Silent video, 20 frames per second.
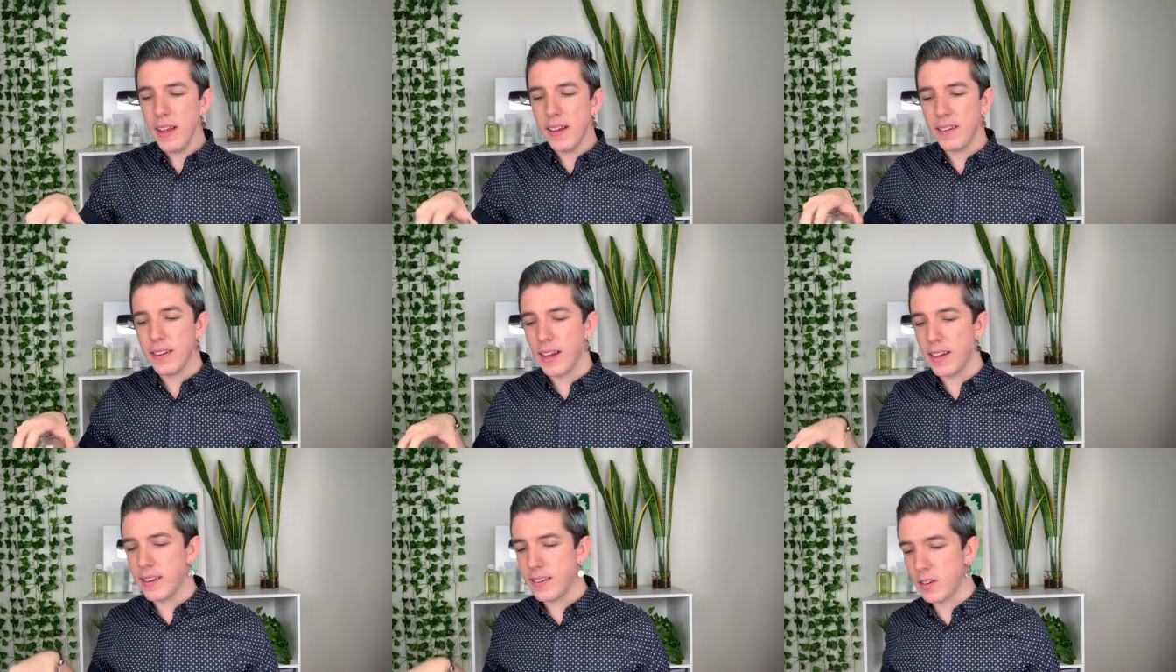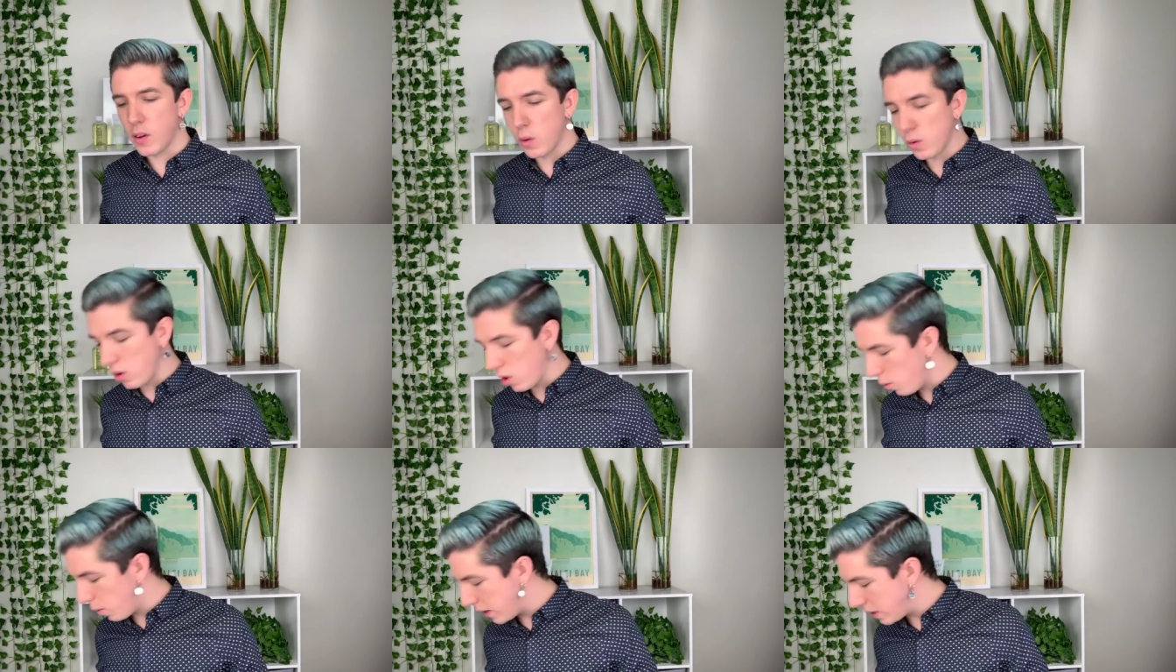I don't
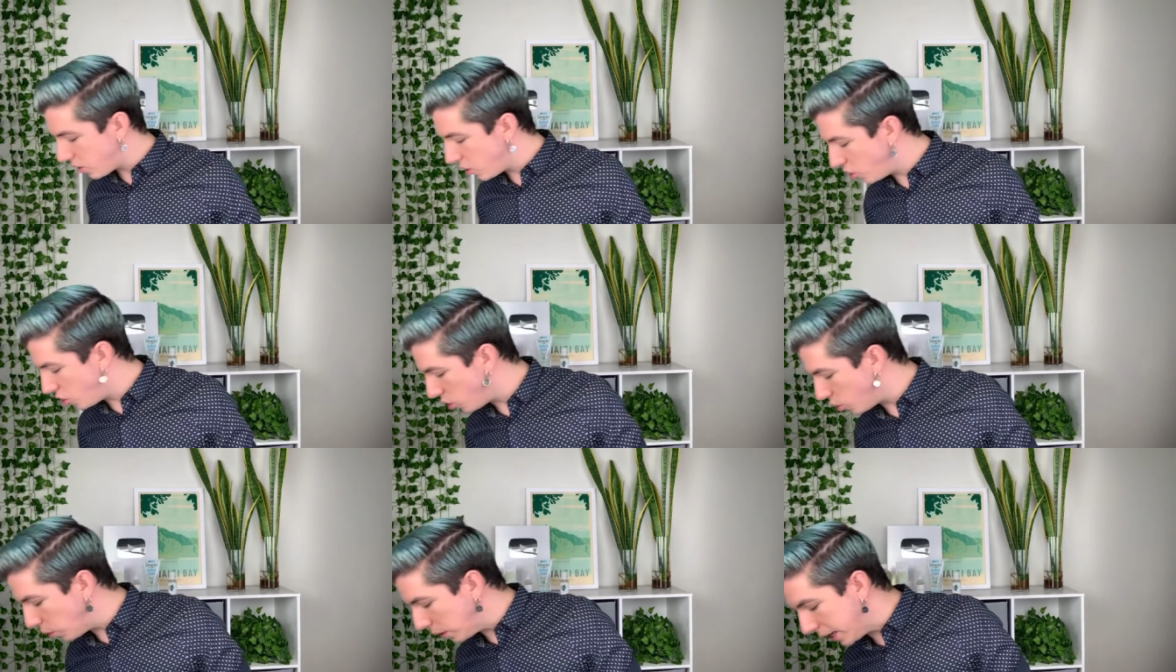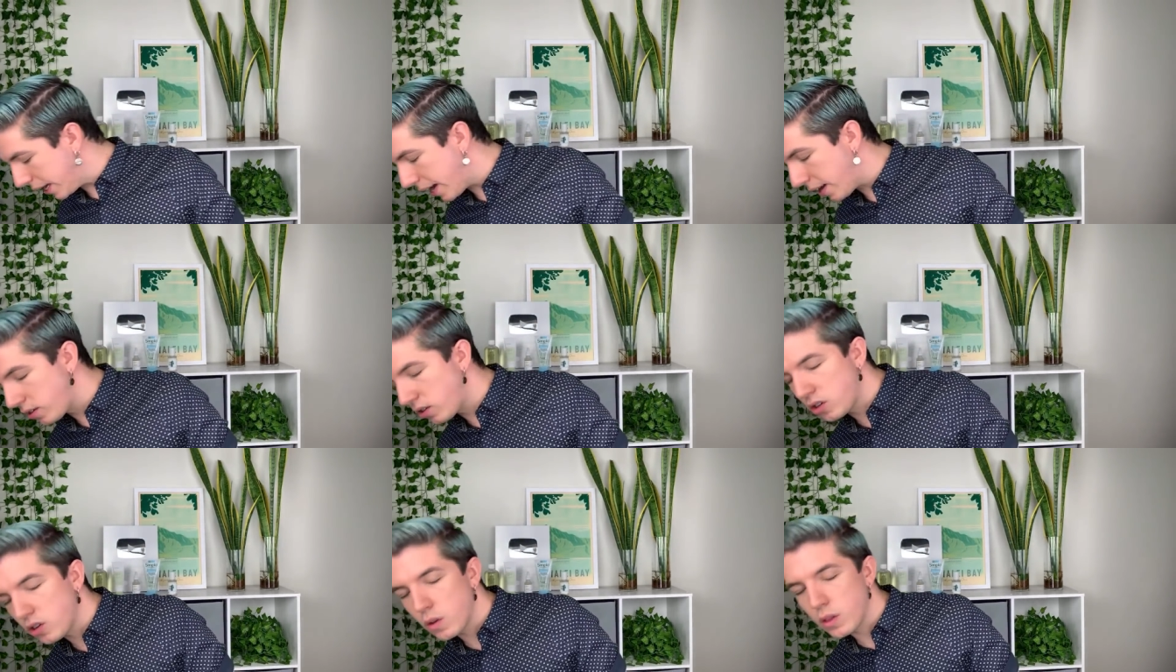know what to do.
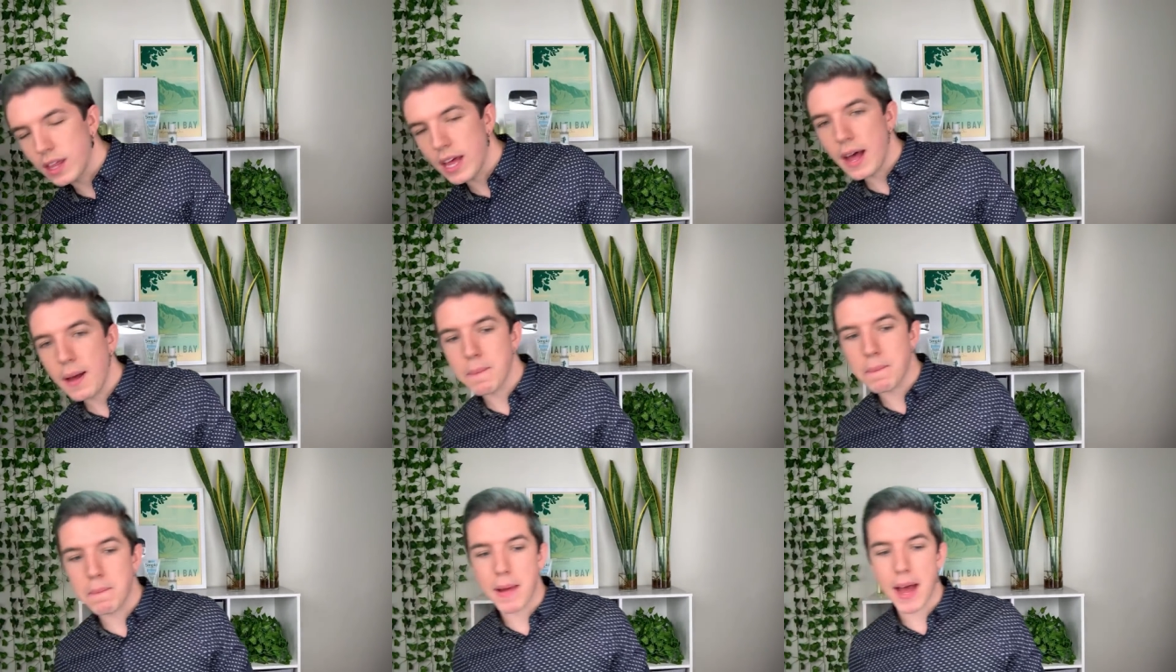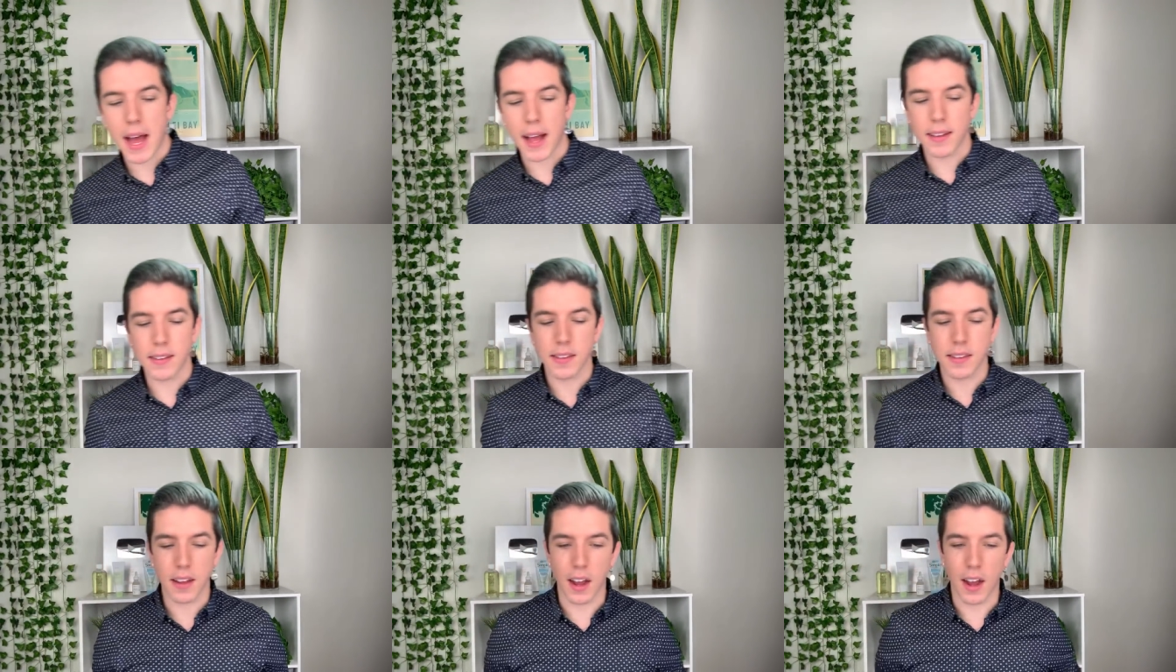Yes, so that
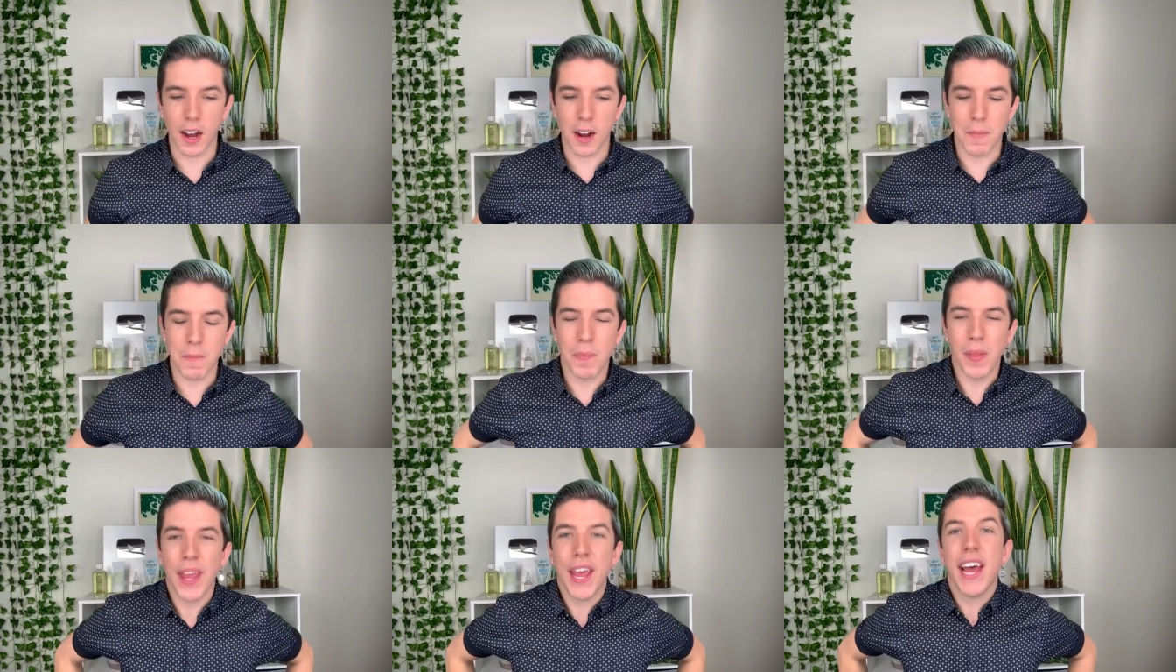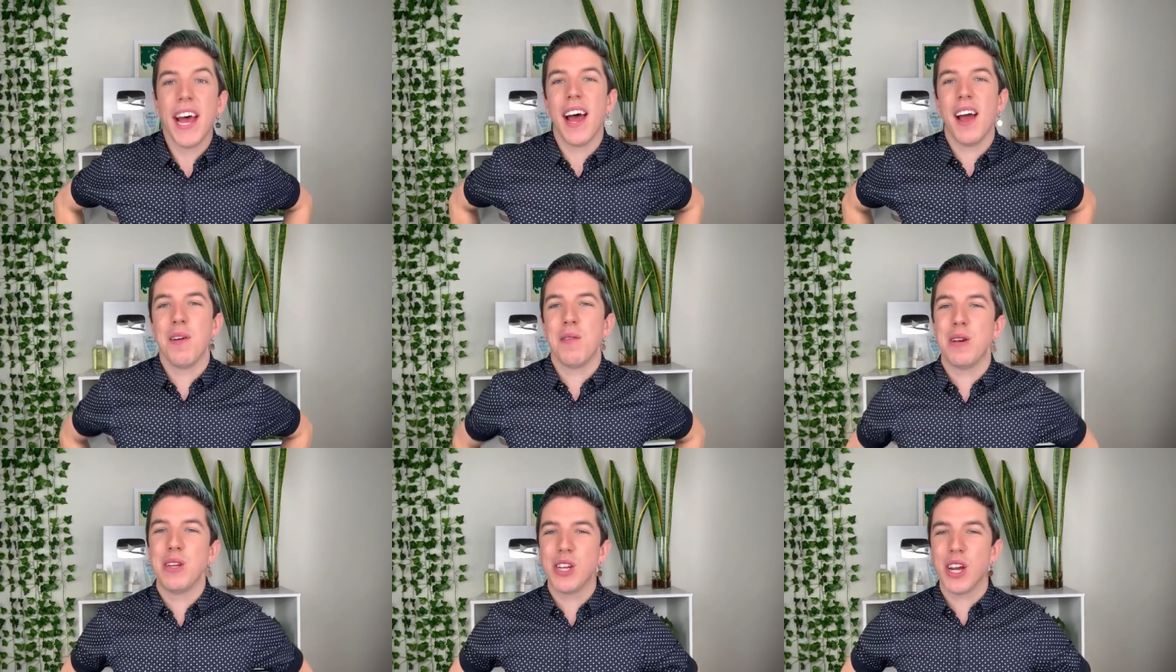mask, um,
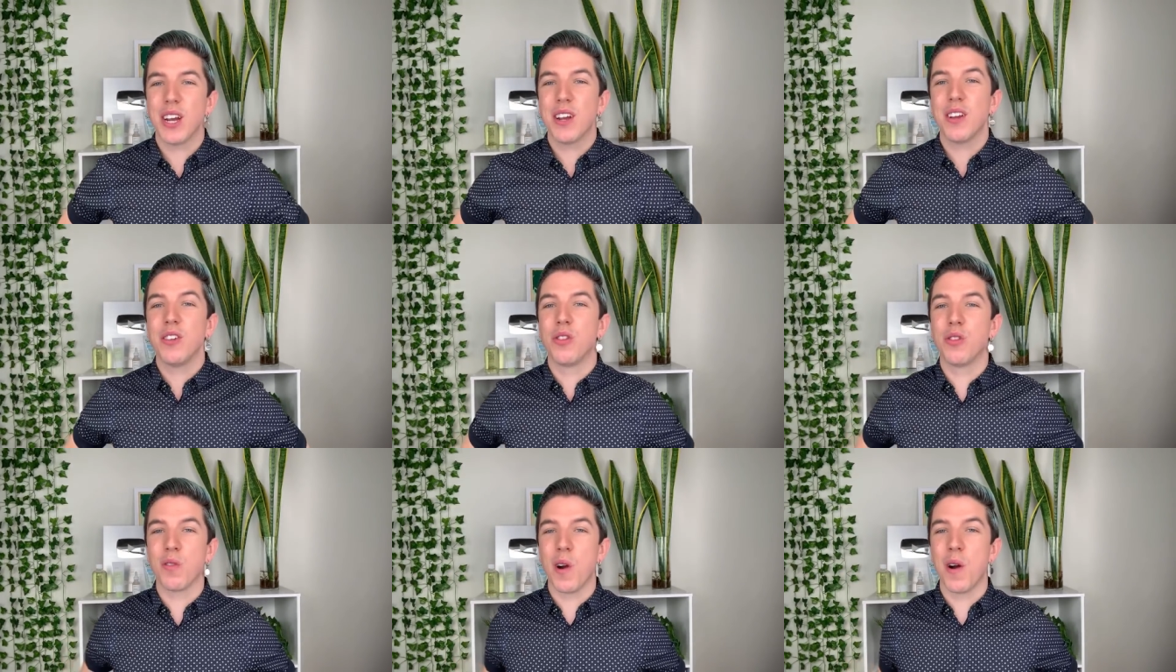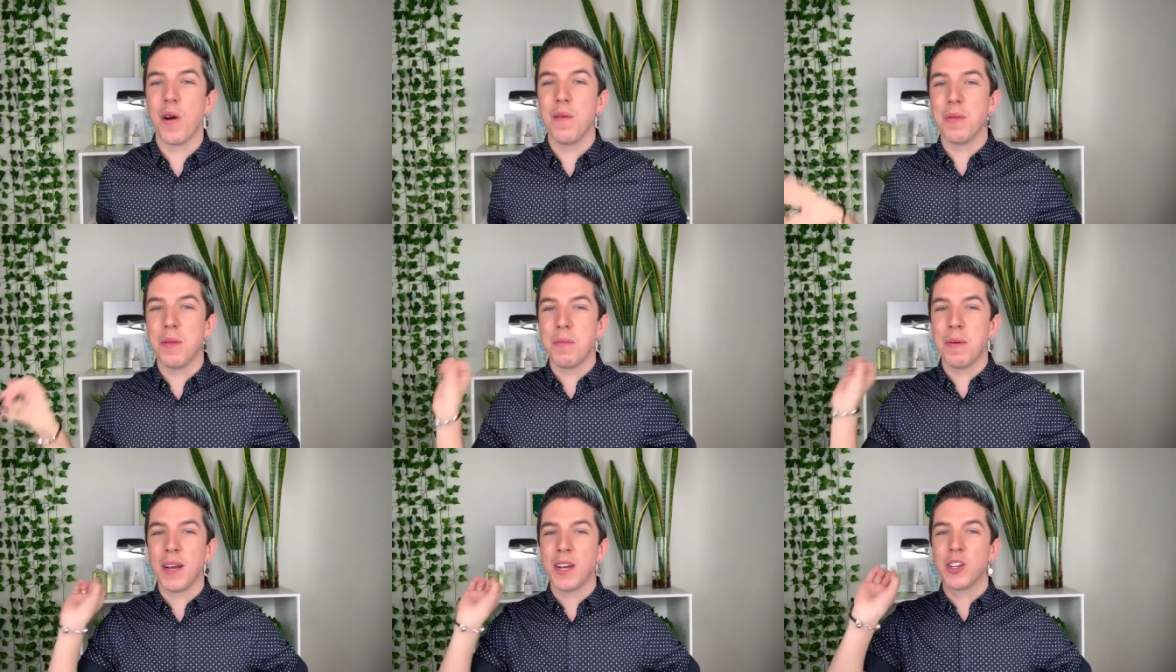I wish I could throw up
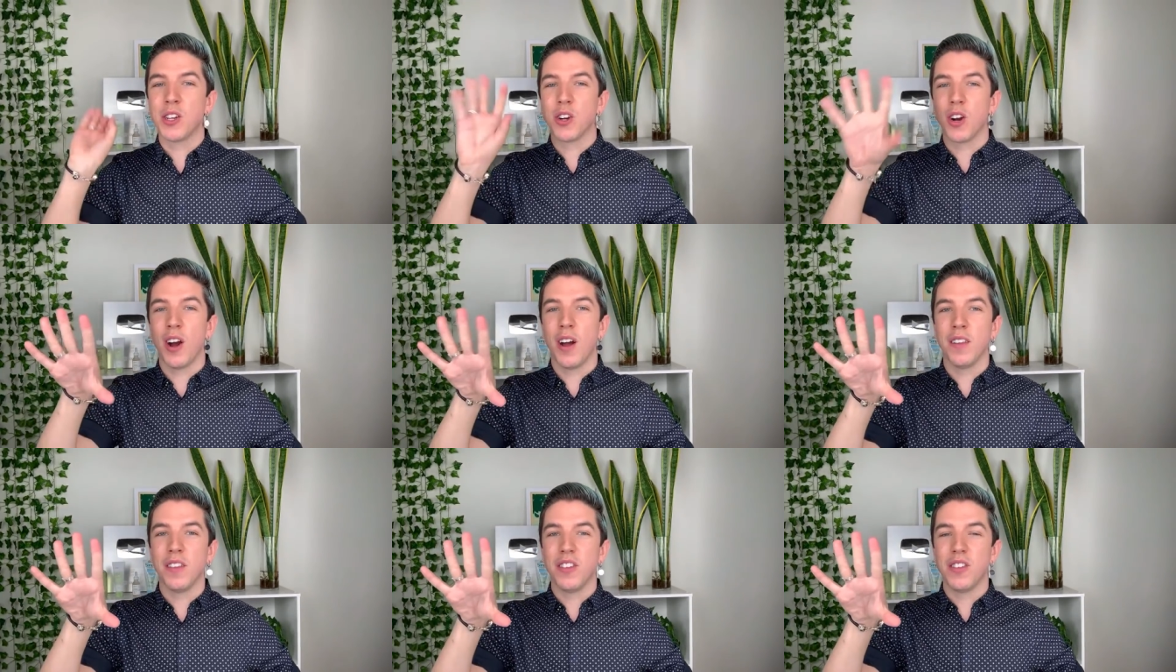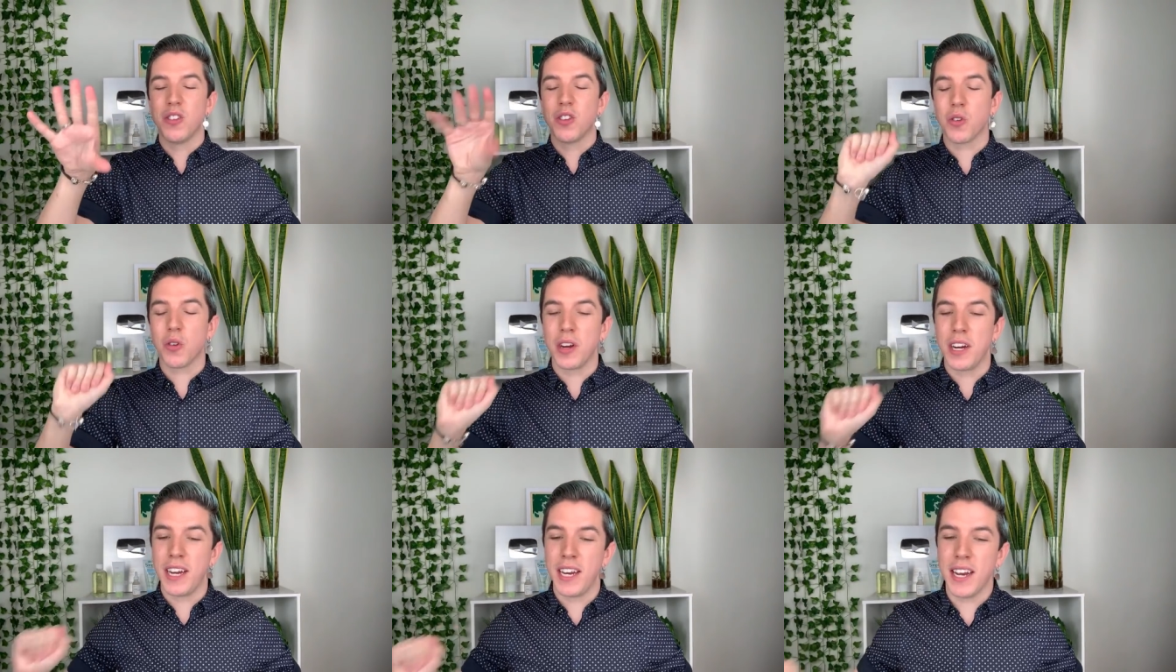the picture on the
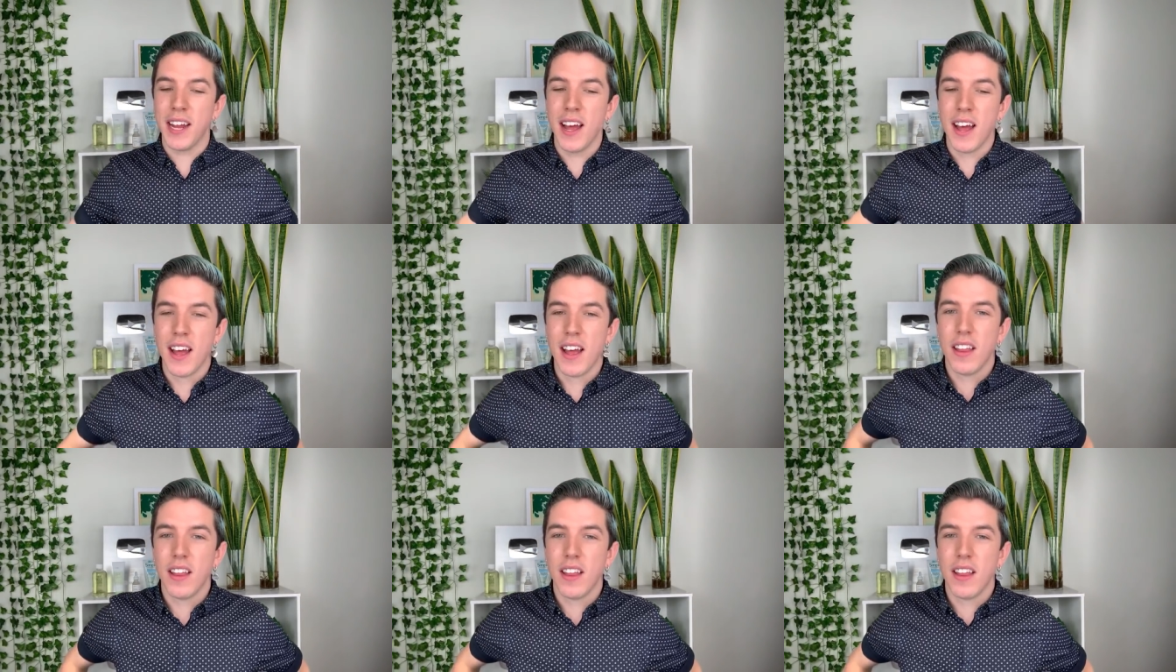screen.